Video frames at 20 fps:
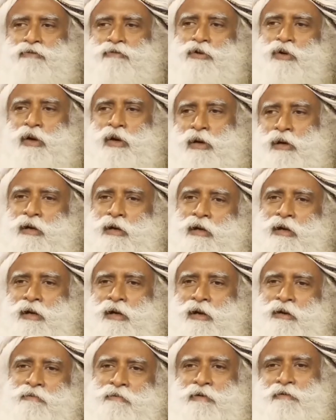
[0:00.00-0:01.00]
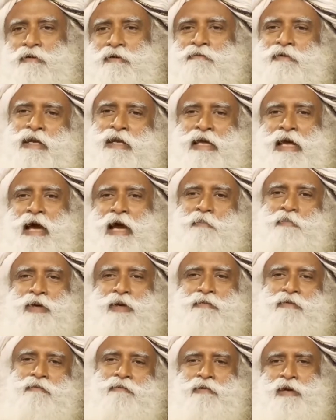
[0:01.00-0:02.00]
all, we were very happy
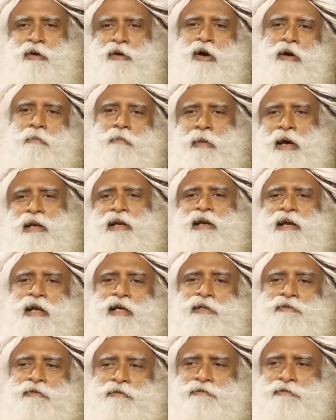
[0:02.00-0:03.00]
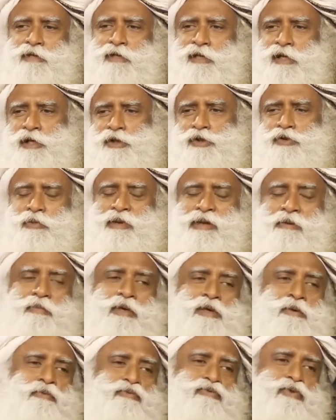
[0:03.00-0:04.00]
when we got married, last 15 years
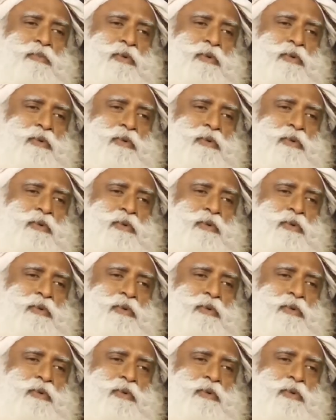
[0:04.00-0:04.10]
we've been